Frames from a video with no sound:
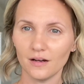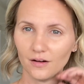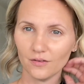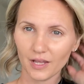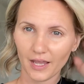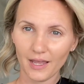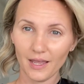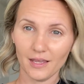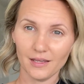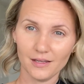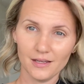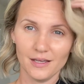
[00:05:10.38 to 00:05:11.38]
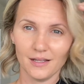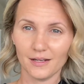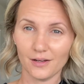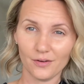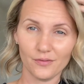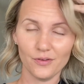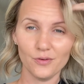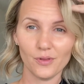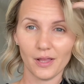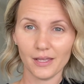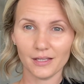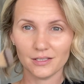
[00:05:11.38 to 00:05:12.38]
Okay, now if you
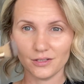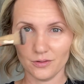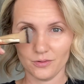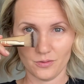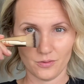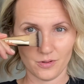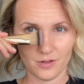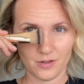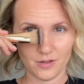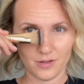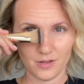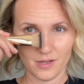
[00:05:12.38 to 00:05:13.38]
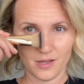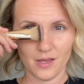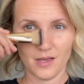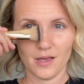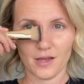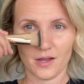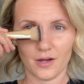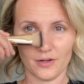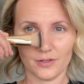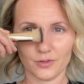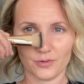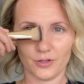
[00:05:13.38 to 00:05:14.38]
like to
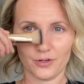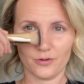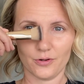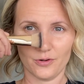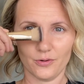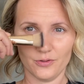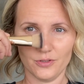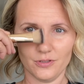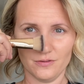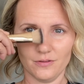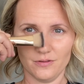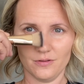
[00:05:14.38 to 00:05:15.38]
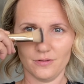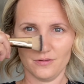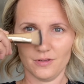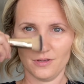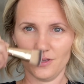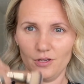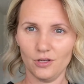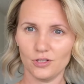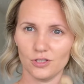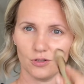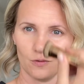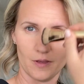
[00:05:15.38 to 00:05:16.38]
contour your nose, you
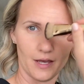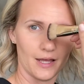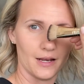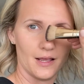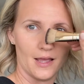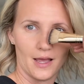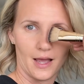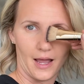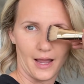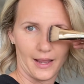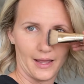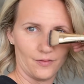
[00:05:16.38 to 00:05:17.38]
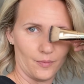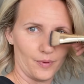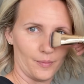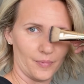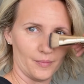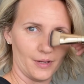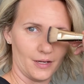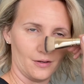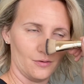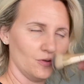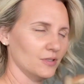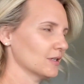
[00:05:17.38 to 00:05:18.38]
just do that. I have a bump in my
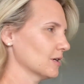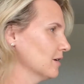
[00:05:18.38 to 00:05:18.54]
nose,